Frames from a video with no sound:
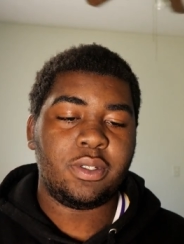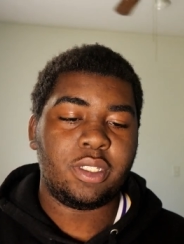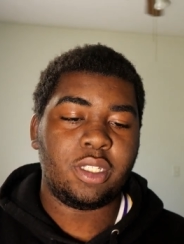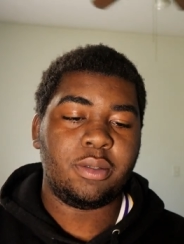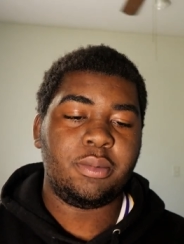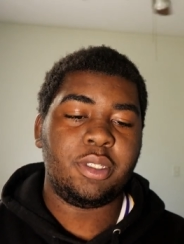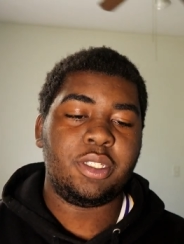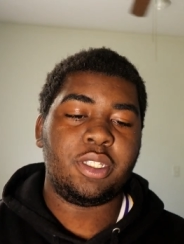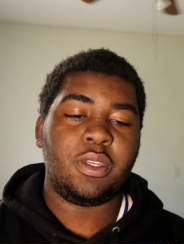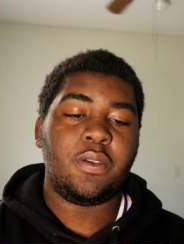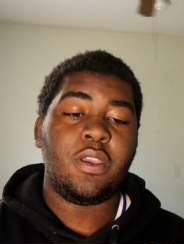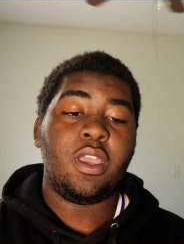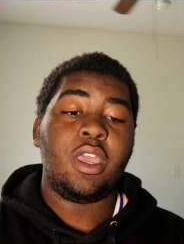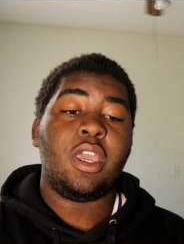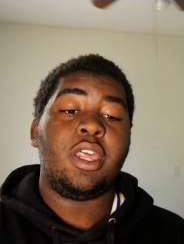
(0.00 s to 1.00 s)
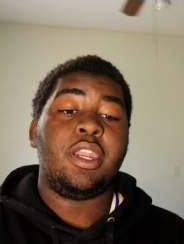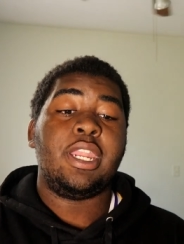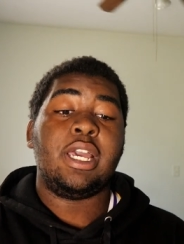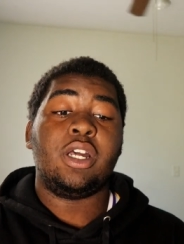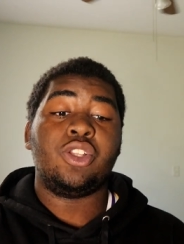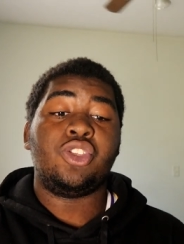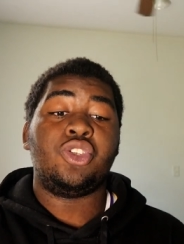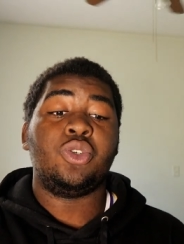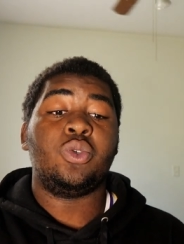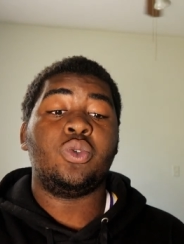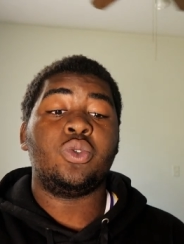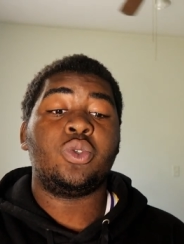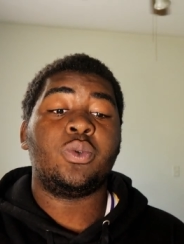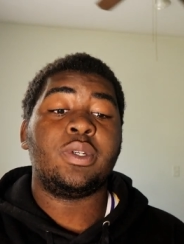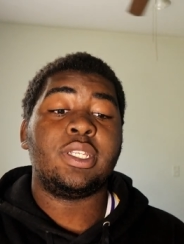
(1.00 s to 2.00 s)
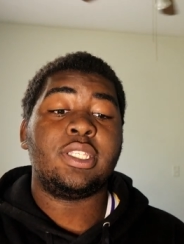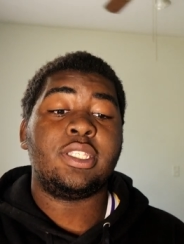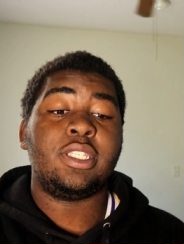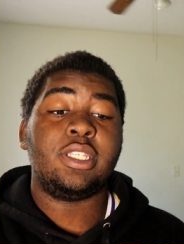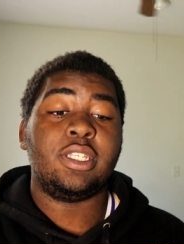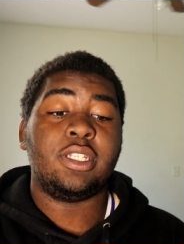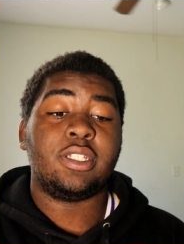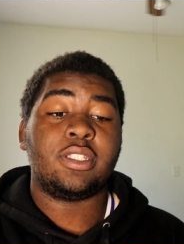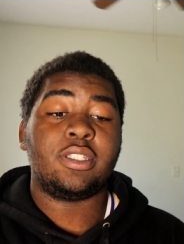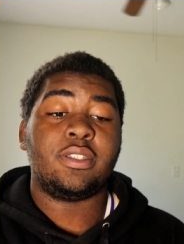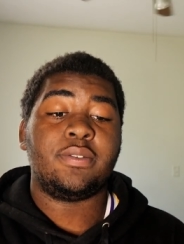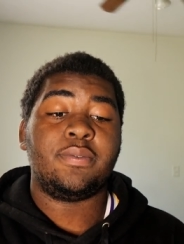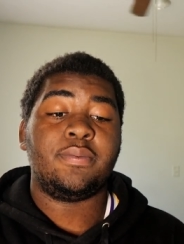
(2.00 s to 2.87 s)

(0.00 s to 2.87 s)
What's up, DJ?" Now, June 26th.